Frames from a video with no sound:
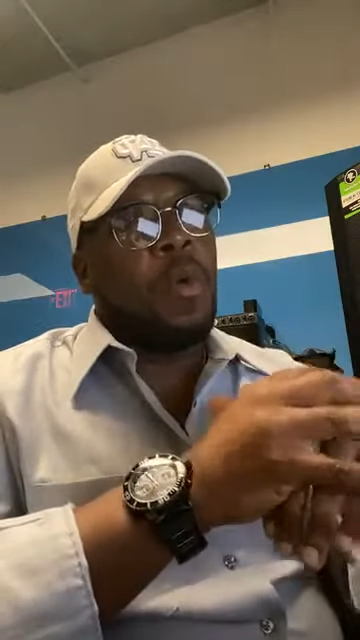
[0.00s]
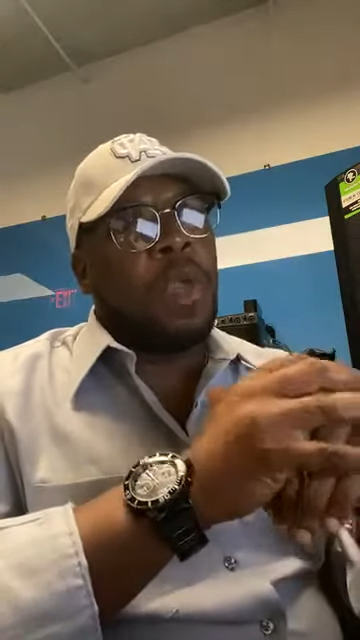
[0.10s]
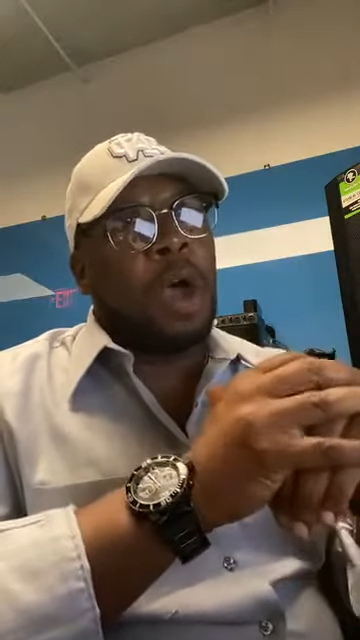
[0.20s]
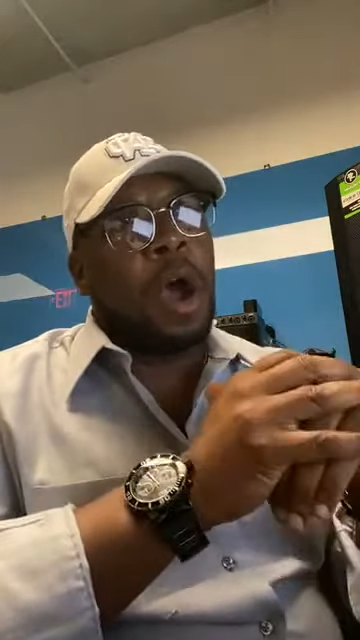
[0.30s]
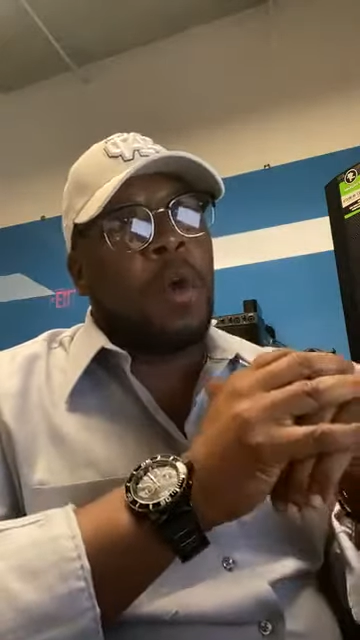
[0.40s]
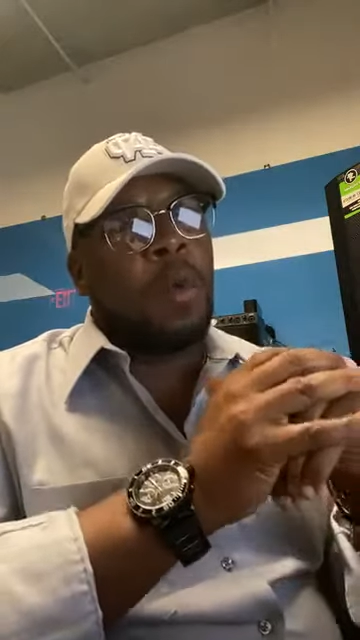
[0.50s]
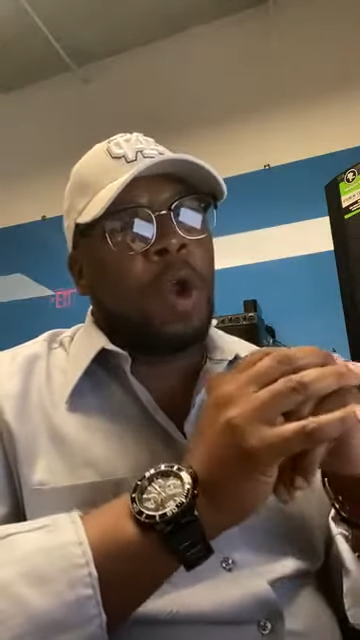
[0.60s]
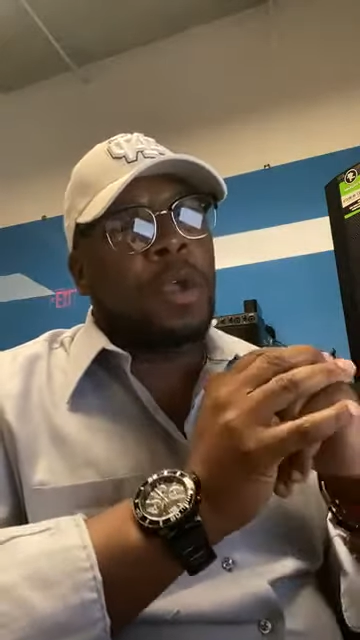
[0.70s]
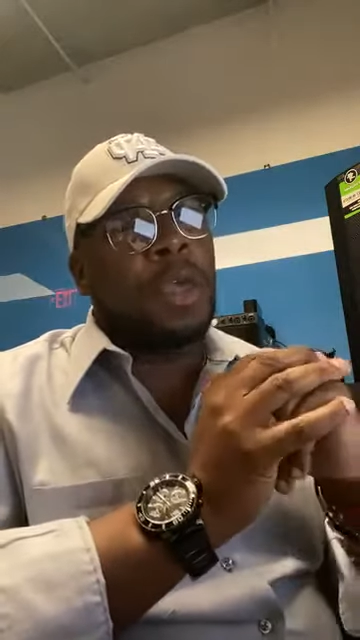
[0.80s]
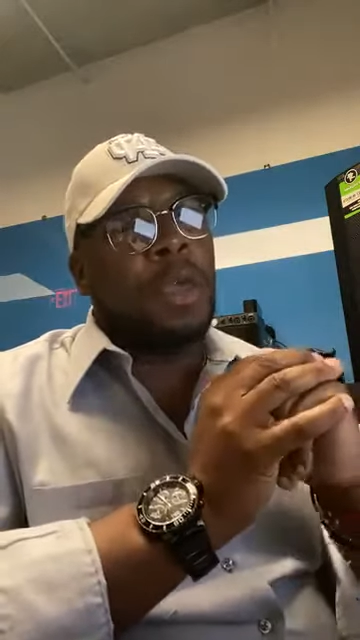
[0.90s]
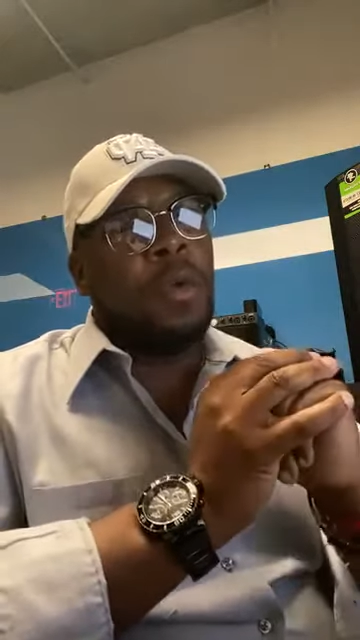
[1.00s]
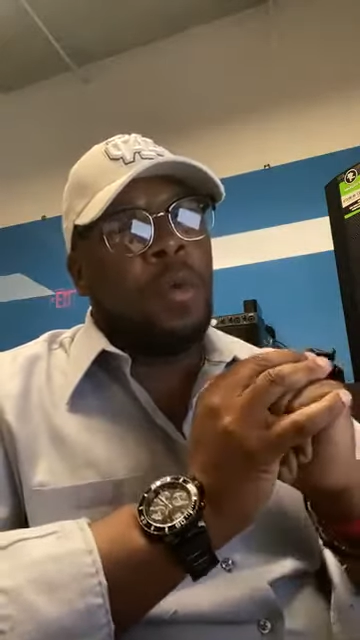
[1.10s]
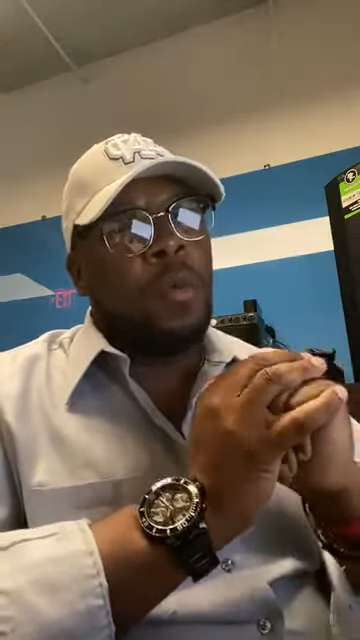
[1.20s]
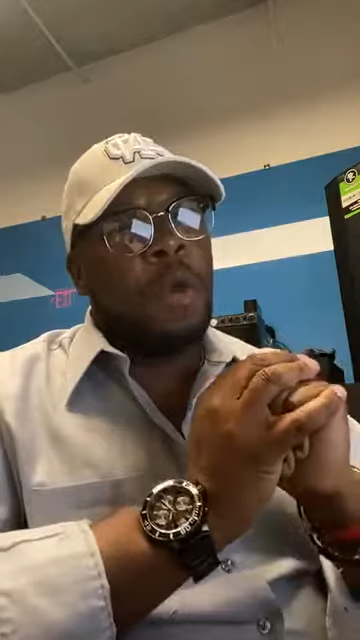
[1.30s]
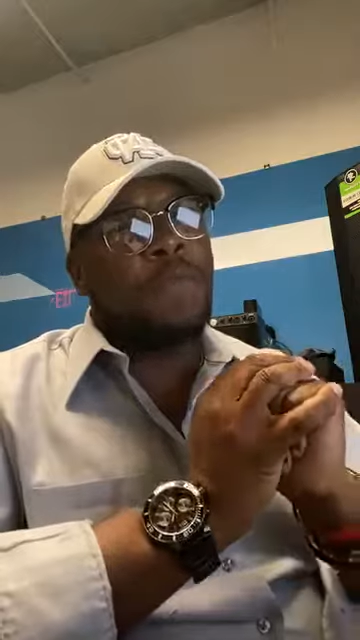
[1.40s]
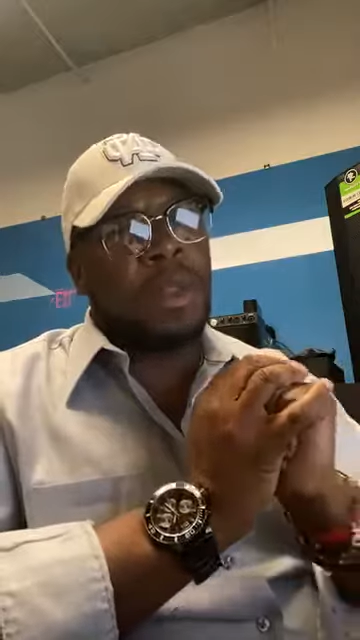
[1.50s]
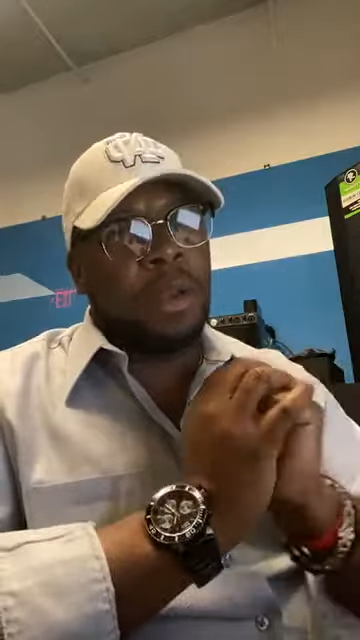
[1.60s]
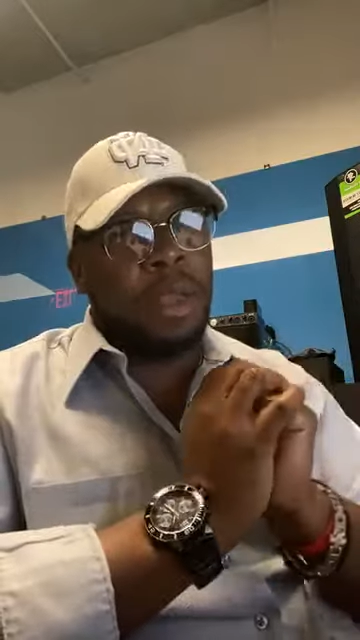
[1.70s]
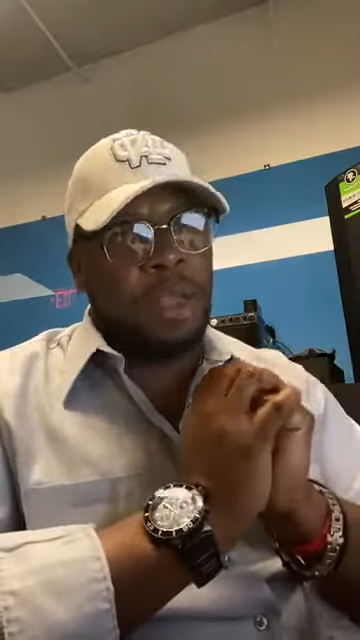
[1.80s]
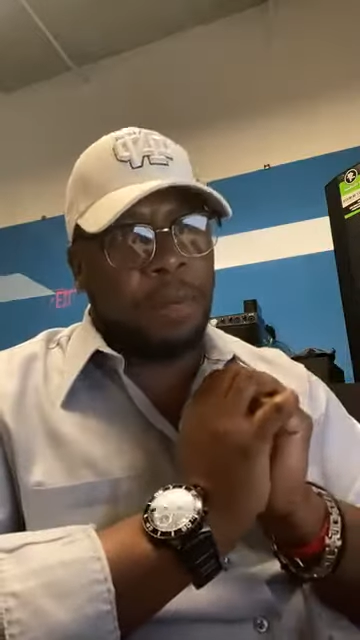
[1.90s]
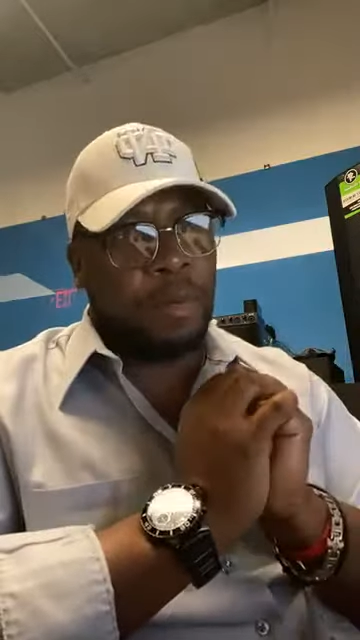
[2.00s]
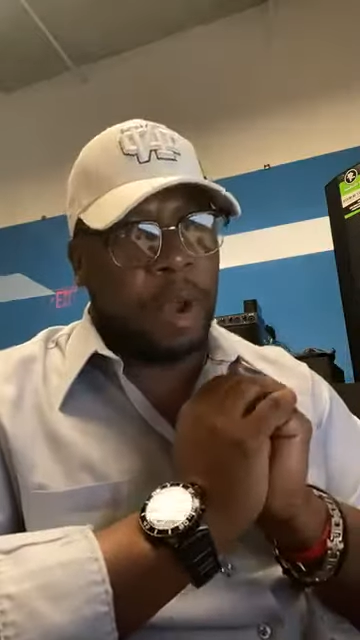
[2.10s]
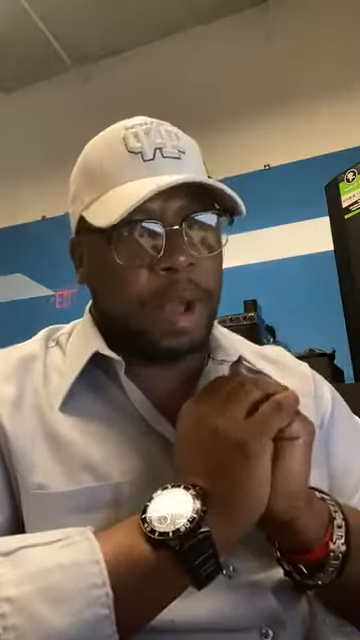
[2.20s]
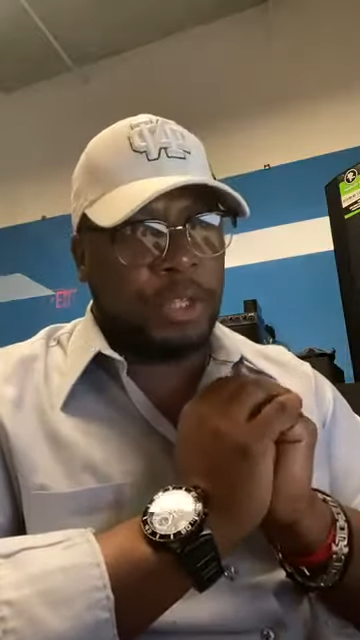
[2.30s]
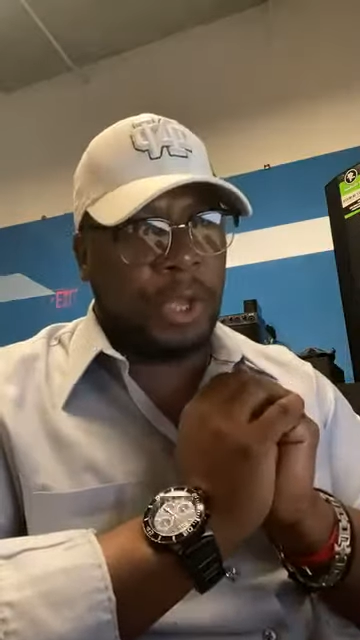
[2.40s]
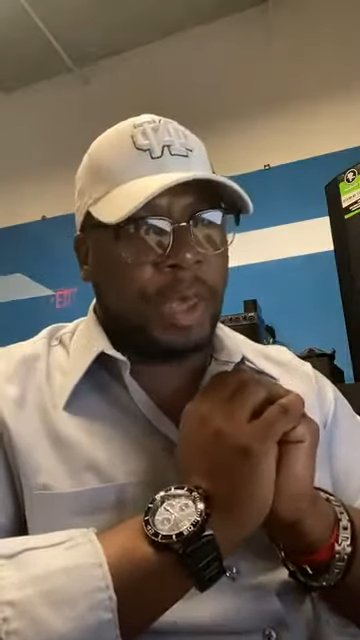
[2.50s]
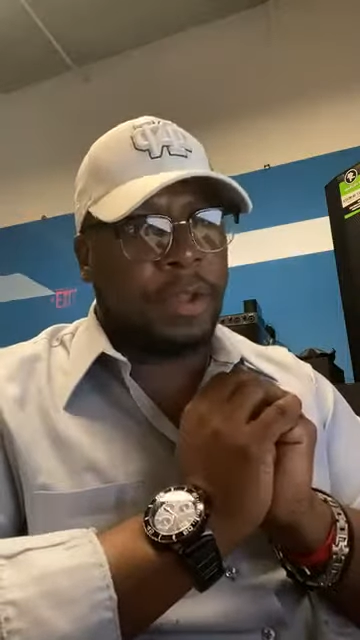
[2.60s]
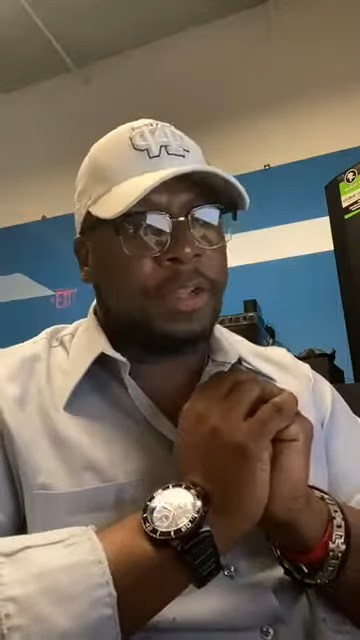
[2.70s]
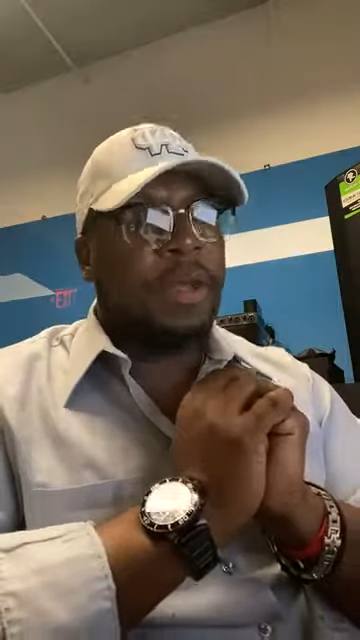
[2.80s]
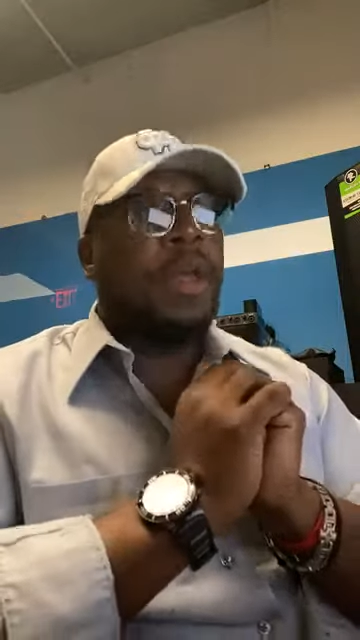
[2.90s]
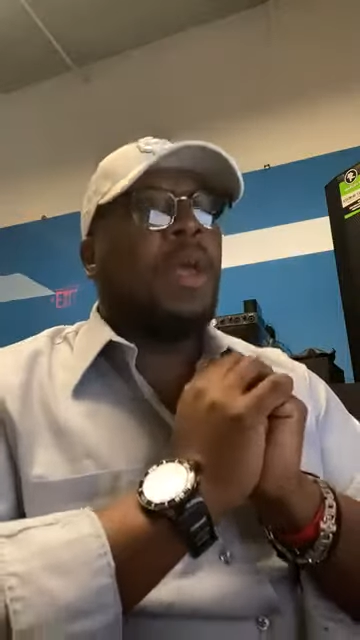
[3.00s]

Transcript: We are working with the Lincoln Project.